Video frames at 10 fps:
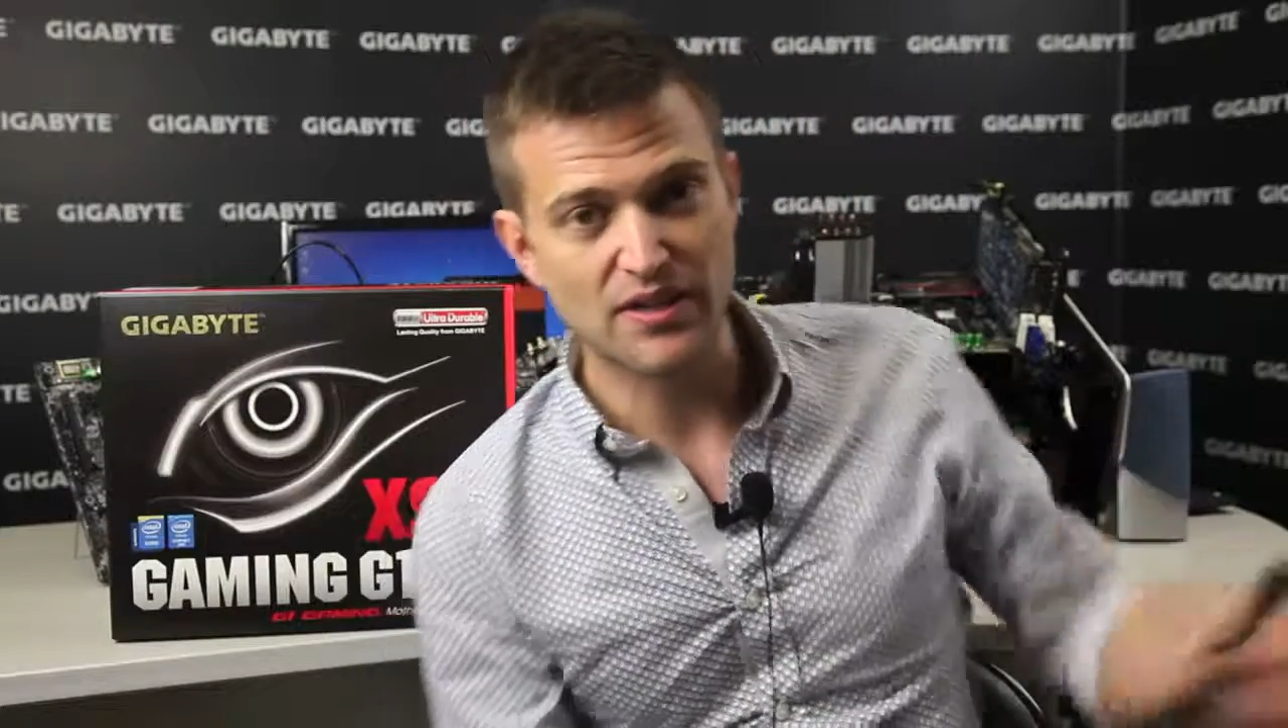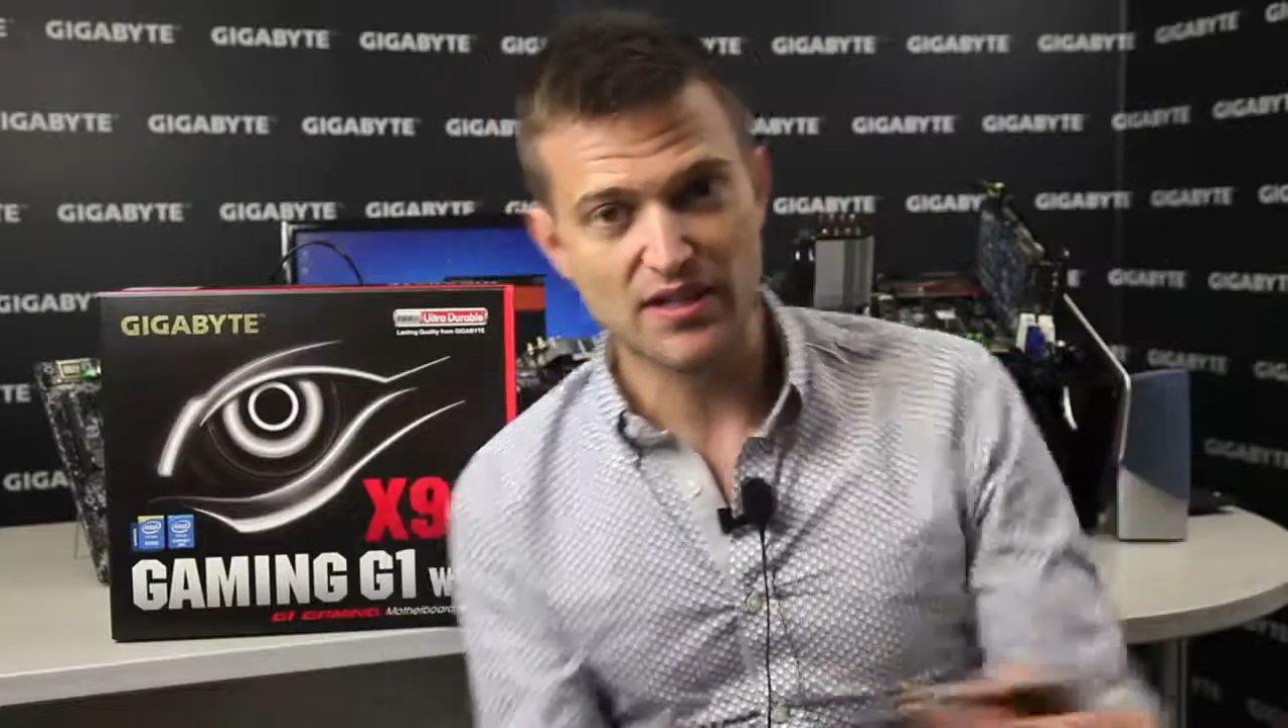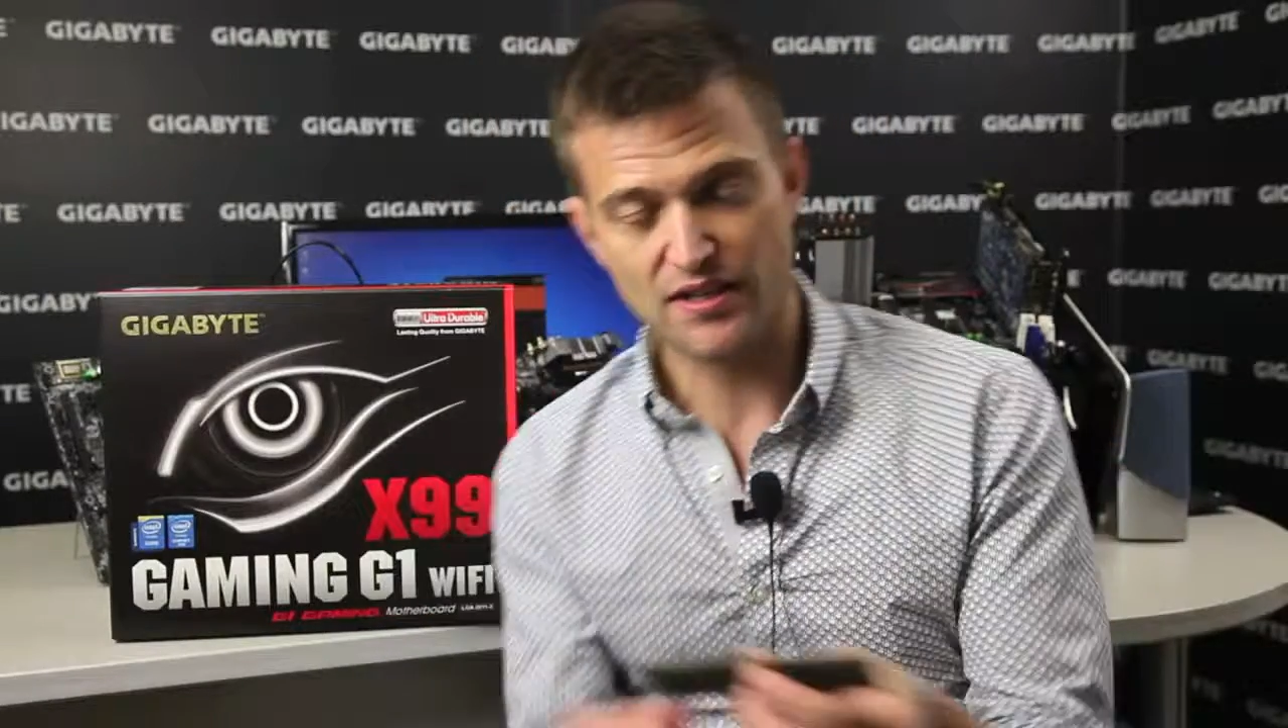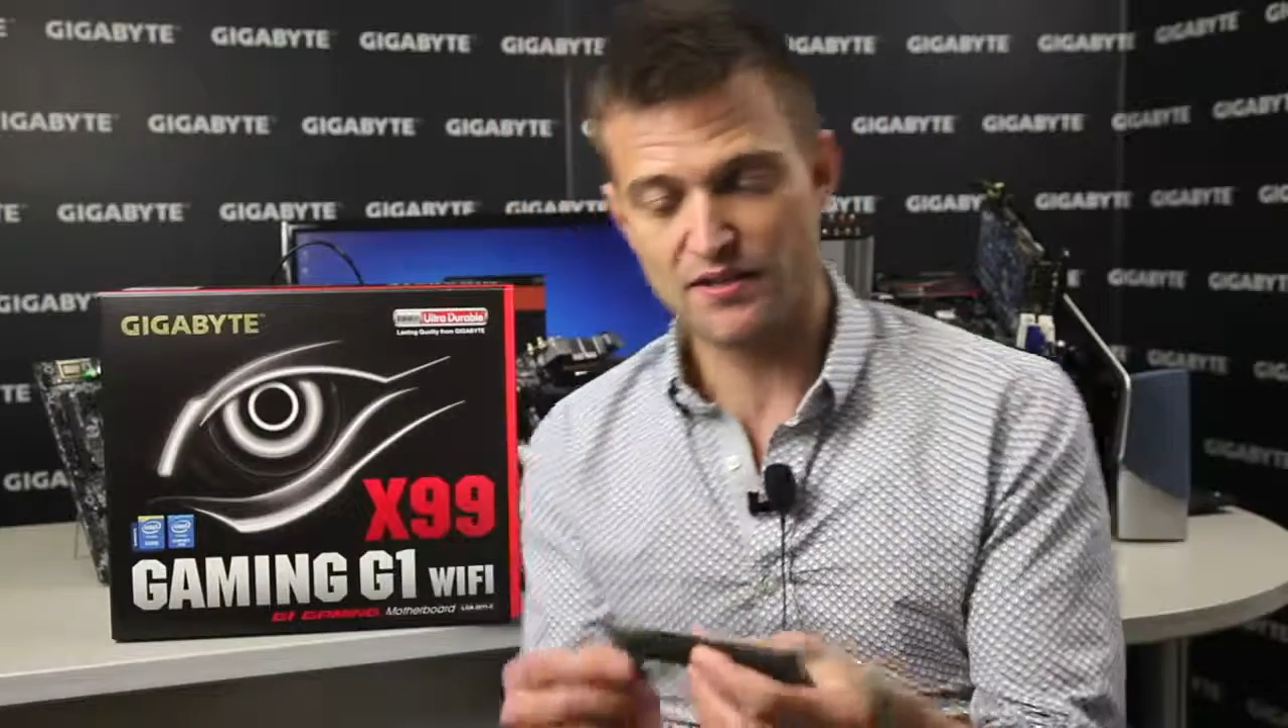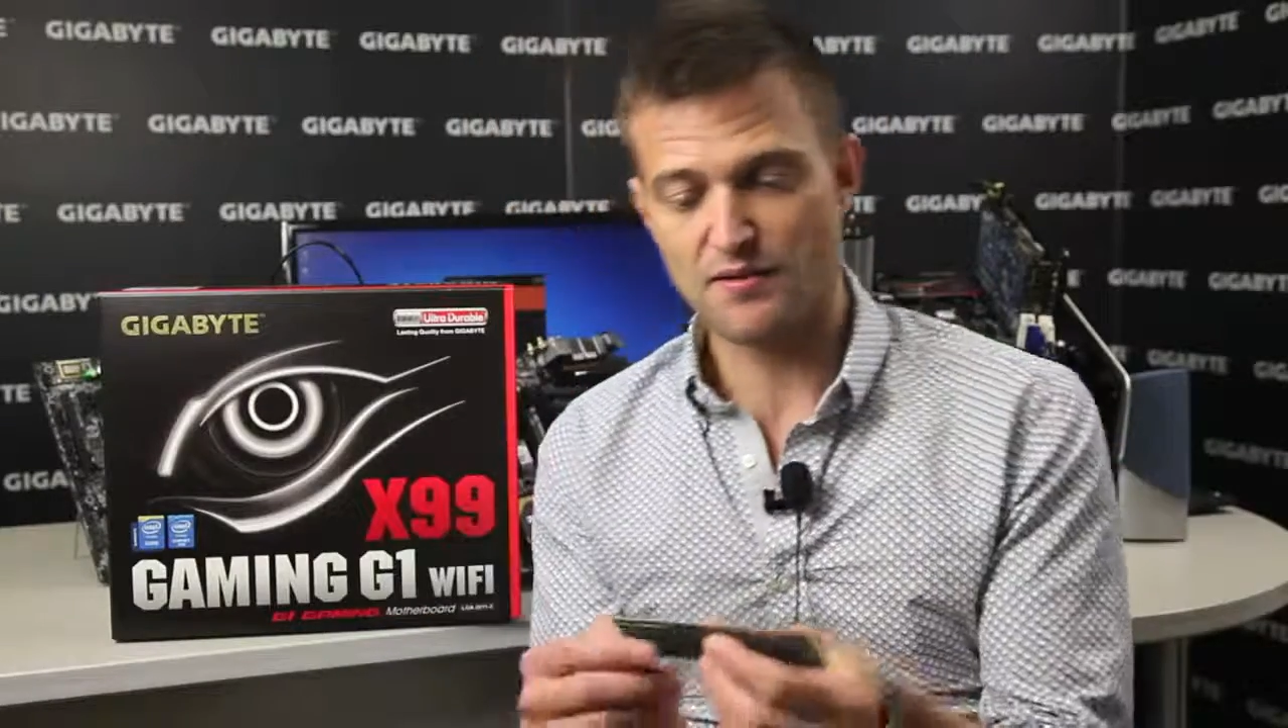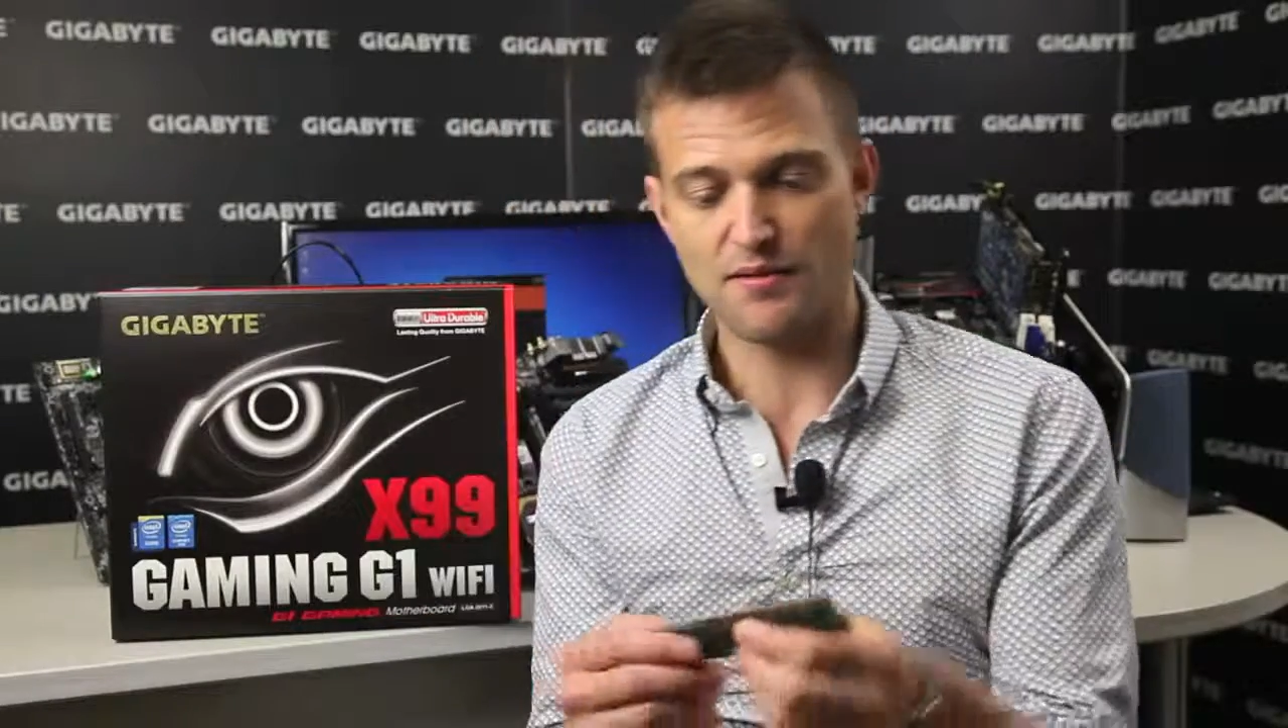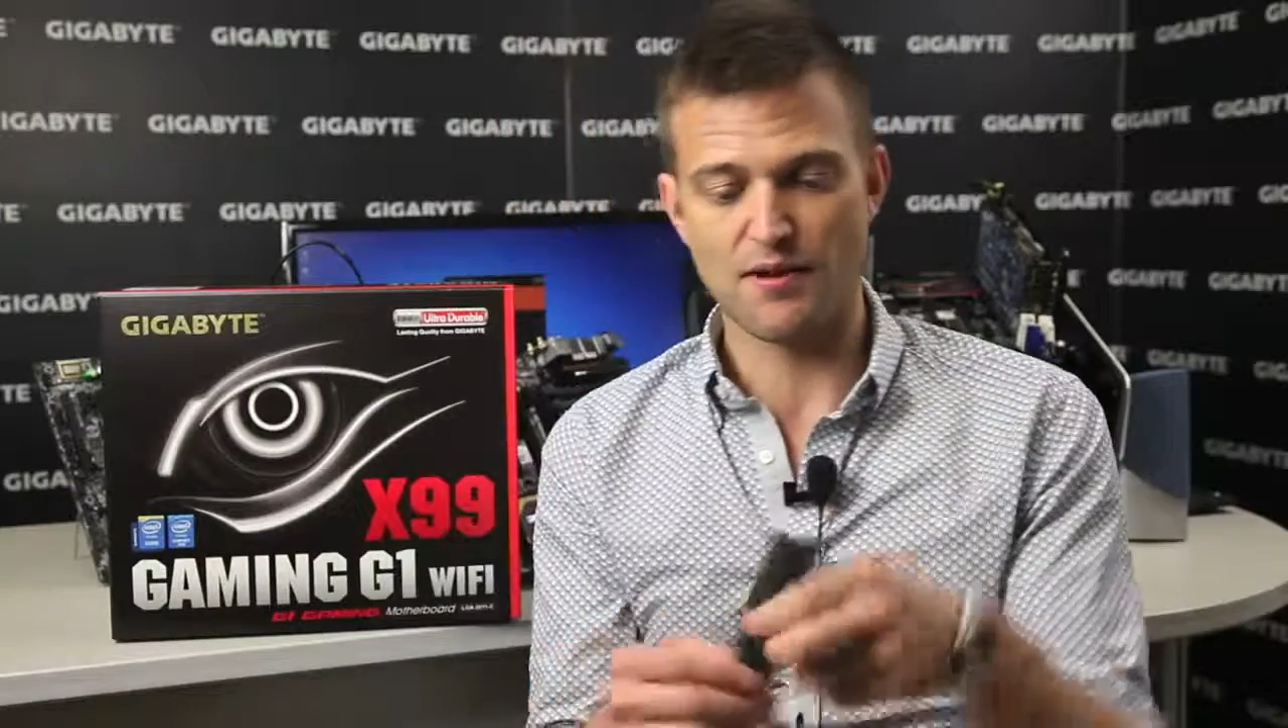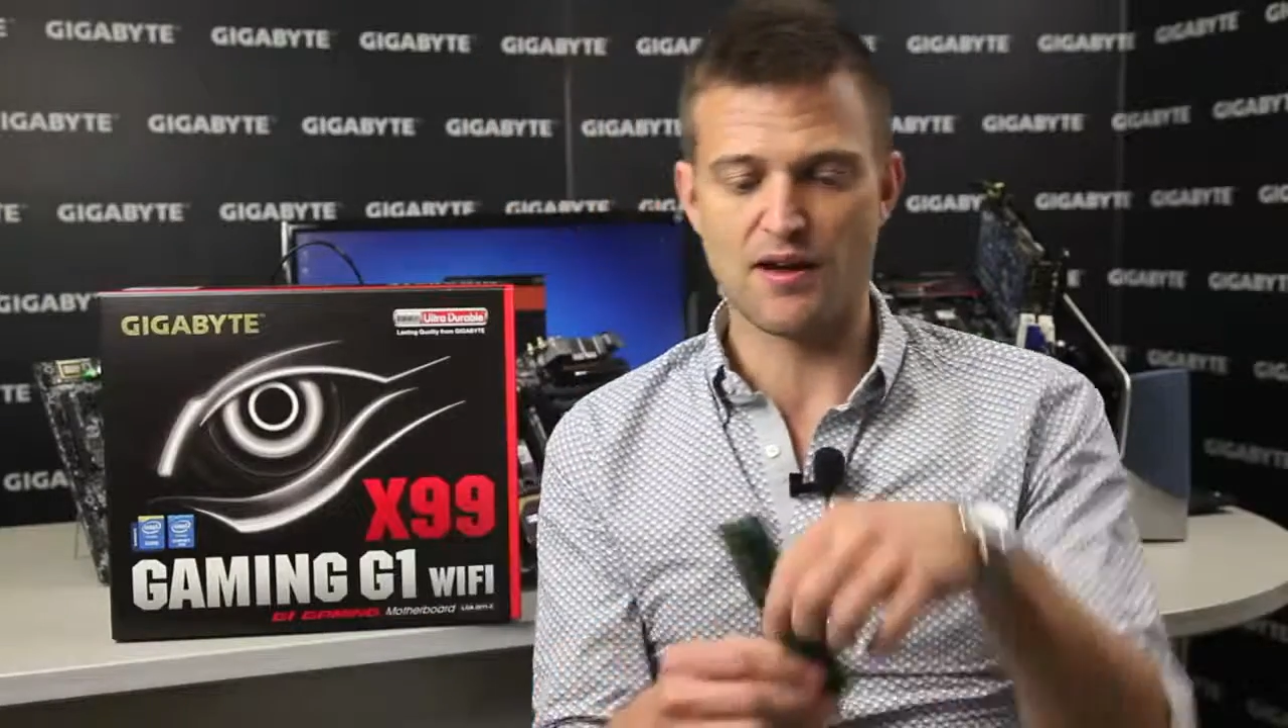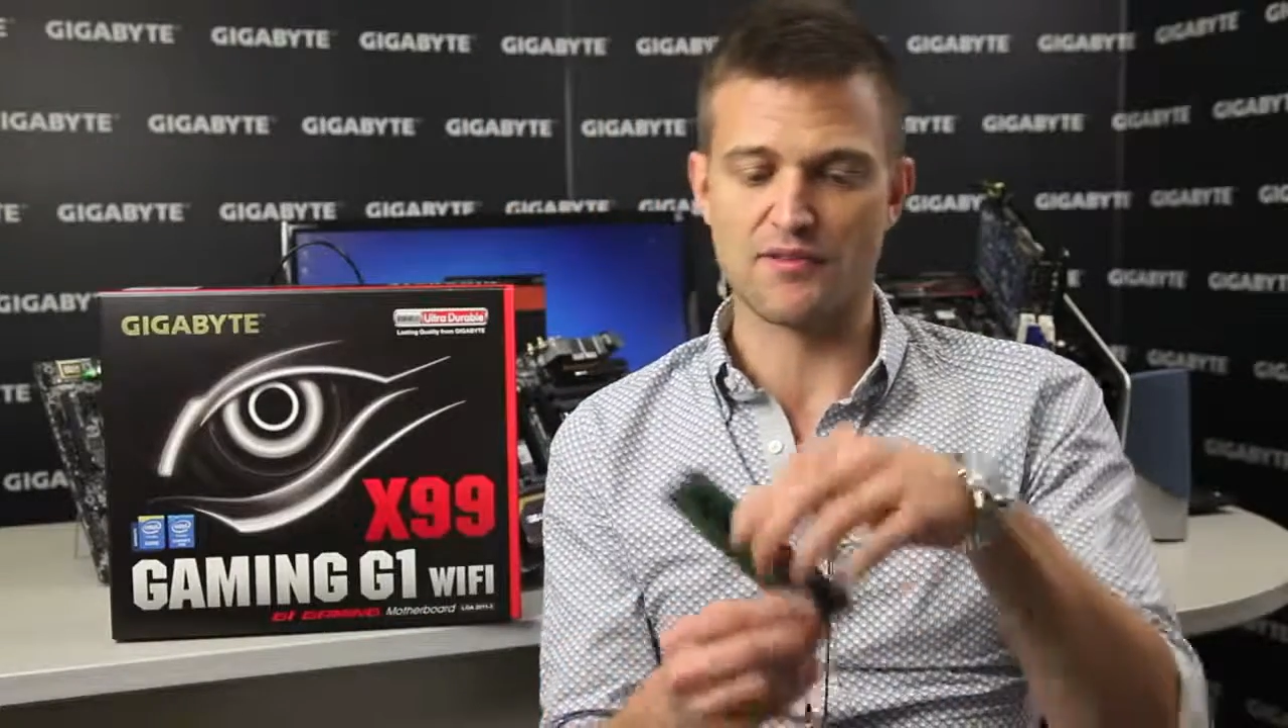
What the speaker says: here,